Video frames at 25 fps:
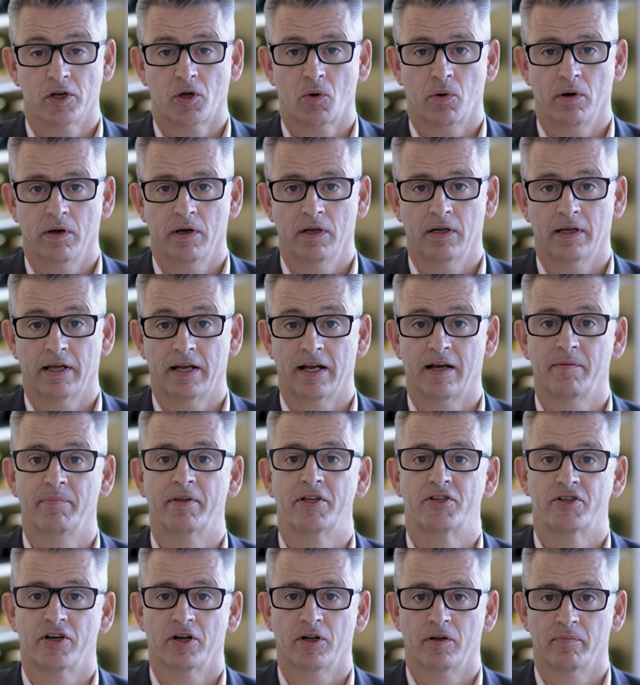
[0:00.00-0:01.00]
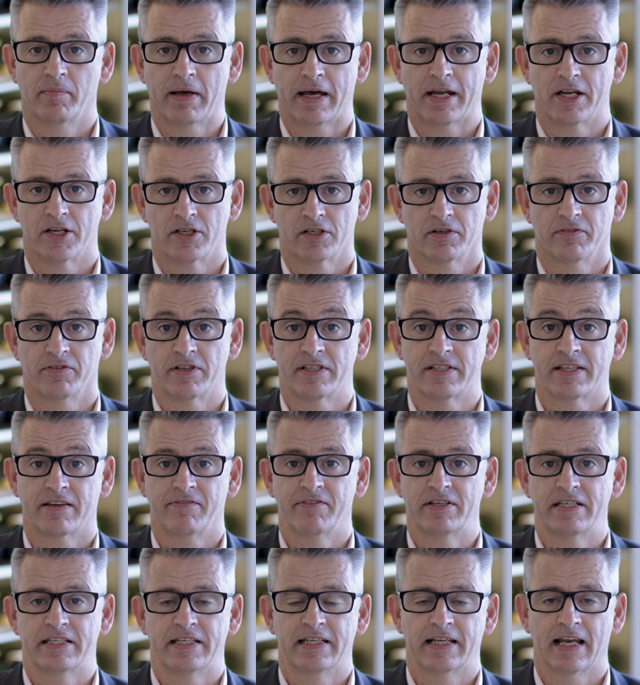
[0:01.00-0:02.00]
Oakwell, and I'm the general manager for
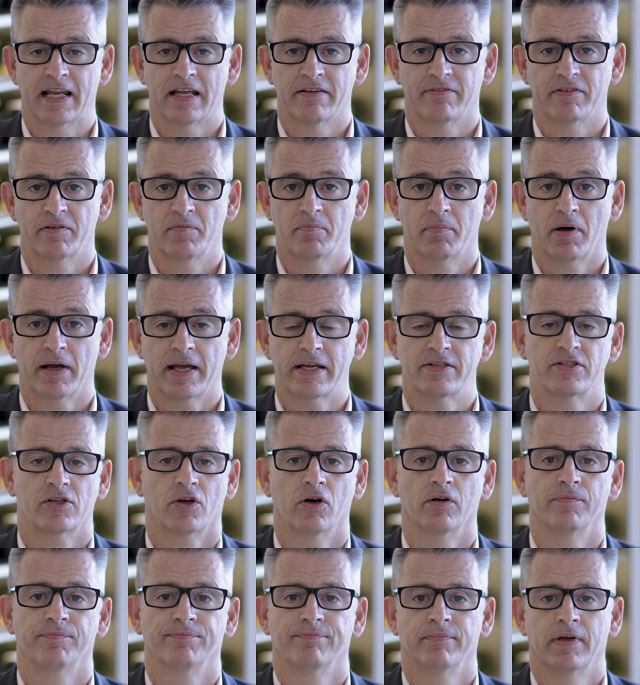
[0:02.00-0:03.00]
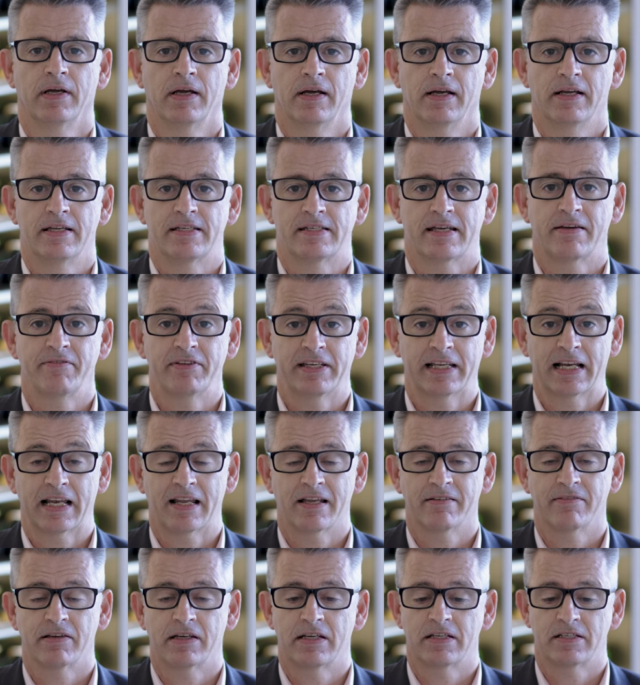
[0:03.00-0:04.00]
1711 by Ascot.
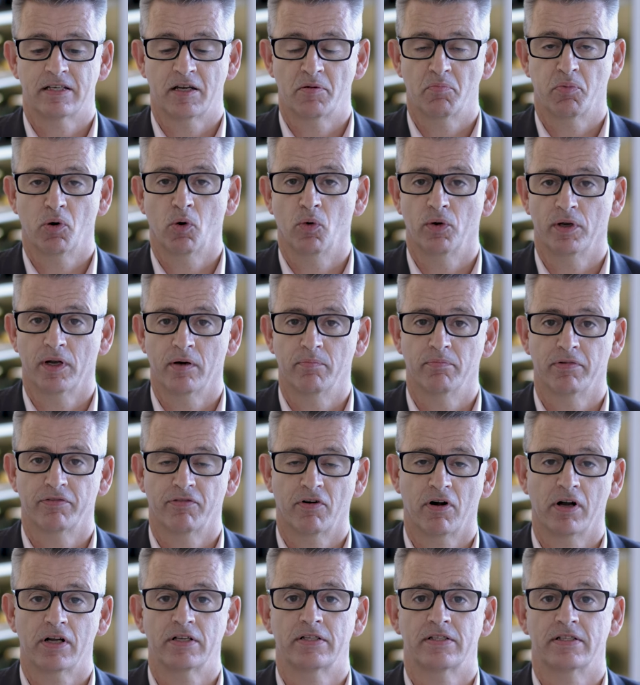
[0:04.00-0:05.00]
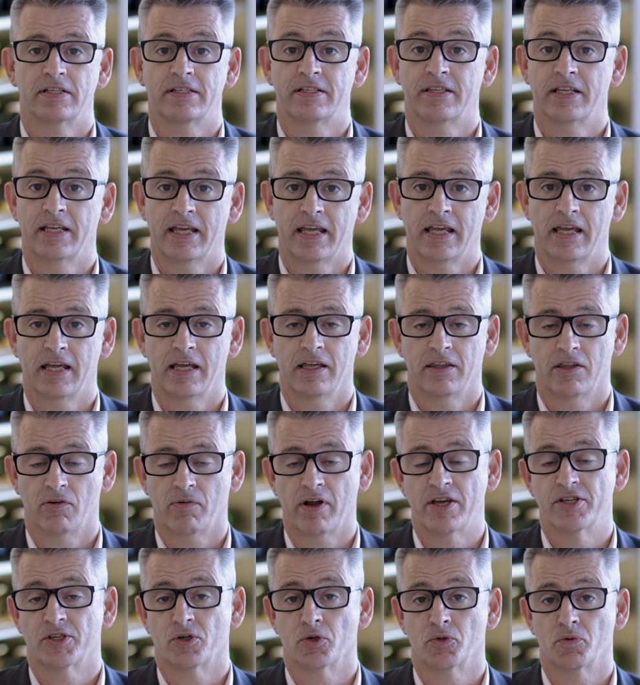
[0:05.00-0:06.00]
1711 is an important number for us. It's the year
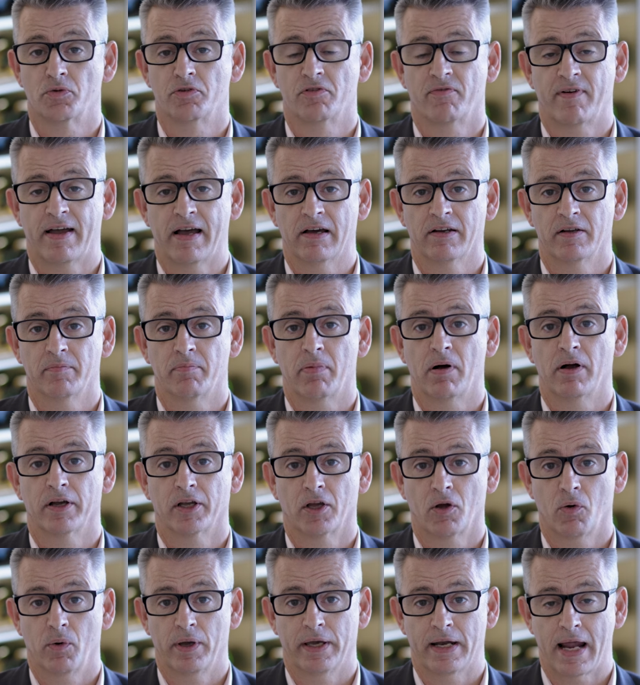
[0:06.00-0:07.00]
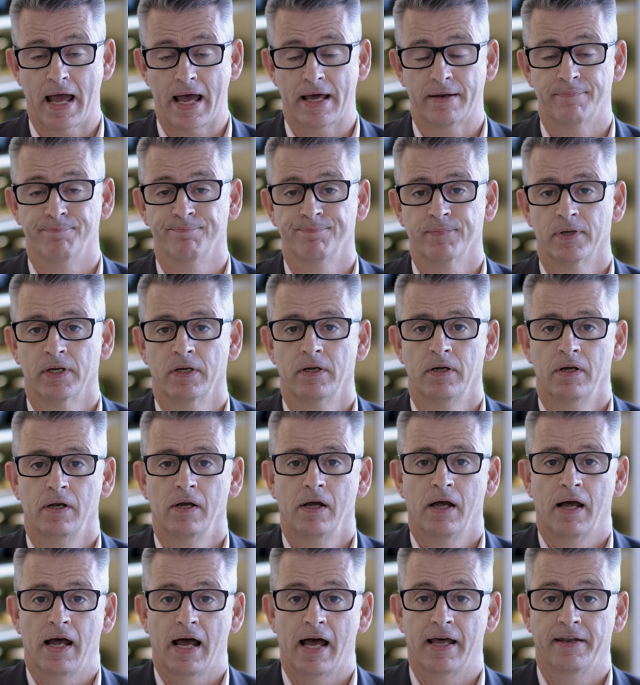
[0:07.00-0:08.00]
the racecourse was founded by Queen Anne.
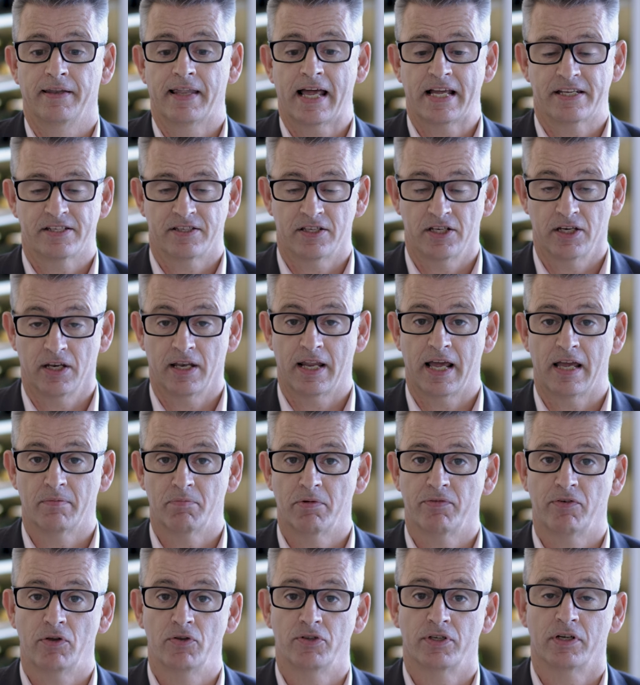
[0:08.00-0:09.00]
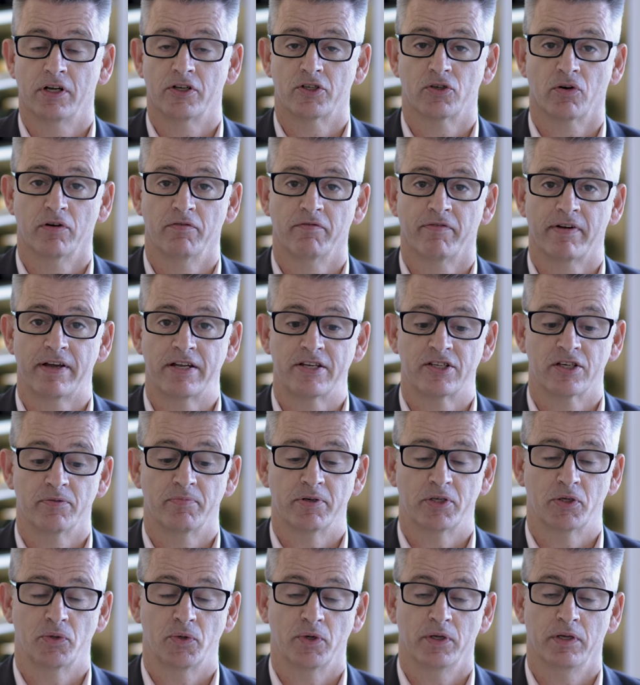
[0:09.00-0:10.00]
And that's the name we've used in our joint
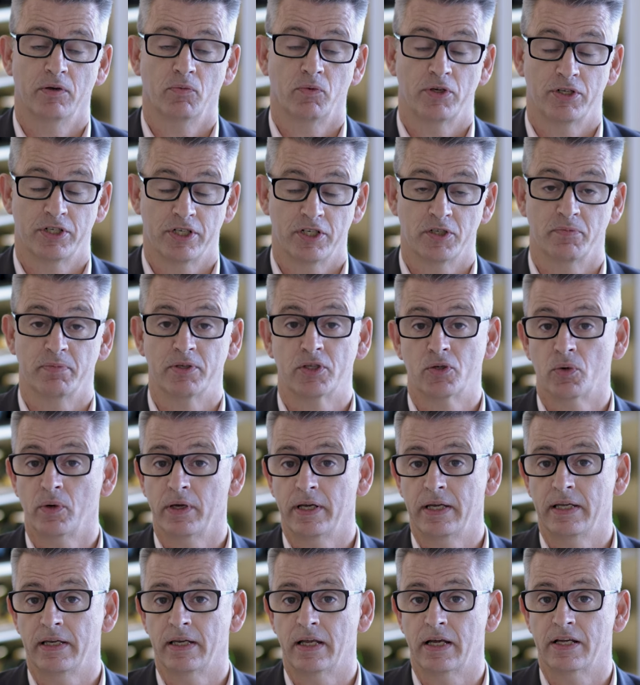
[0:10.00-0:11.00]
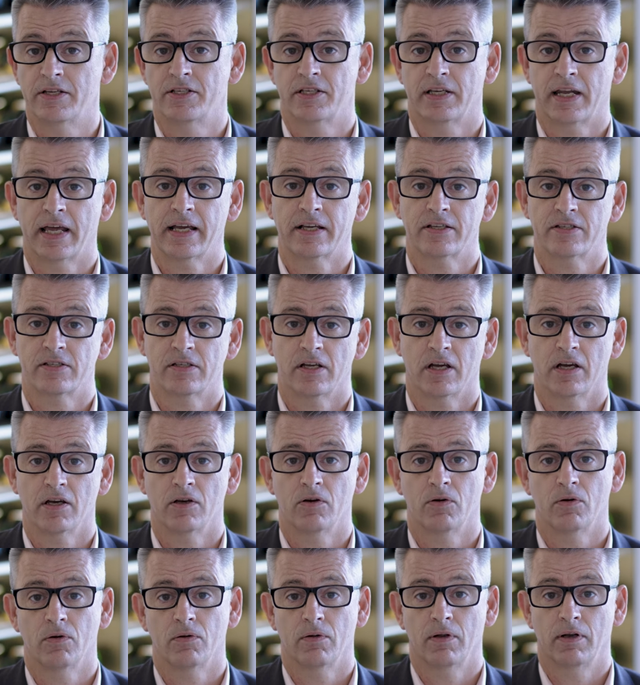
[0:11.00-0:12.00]
venture, which is between
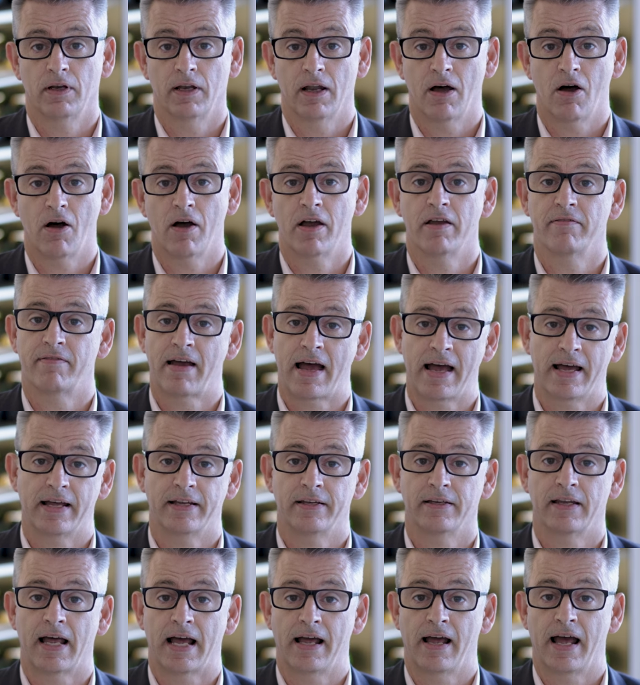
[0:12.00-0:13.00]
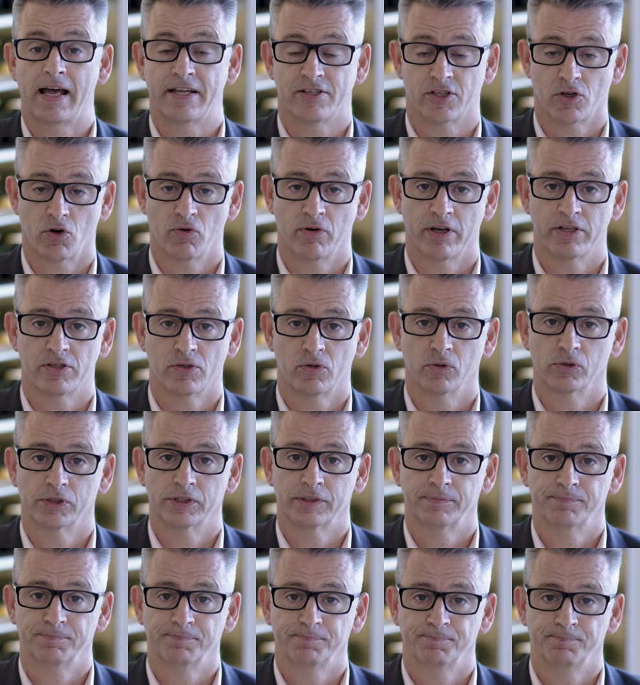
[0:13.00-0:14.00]
Sodexo Live and Ascot
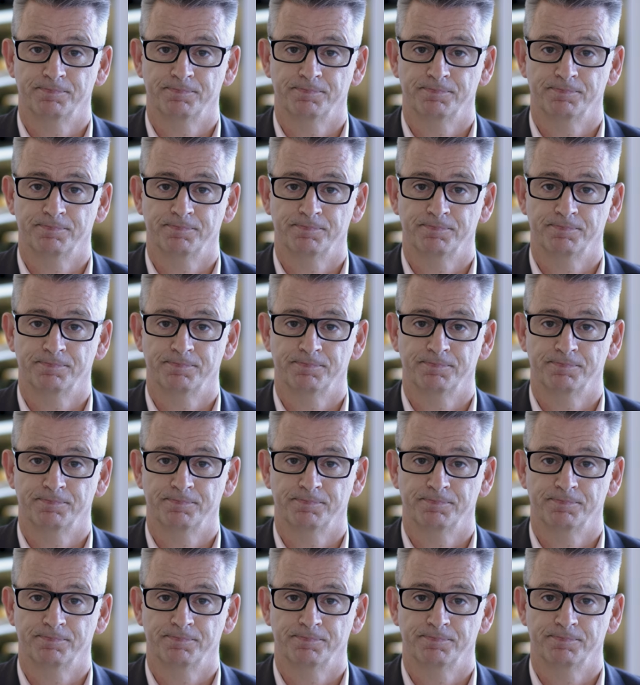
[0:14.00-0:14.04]
Racecourse.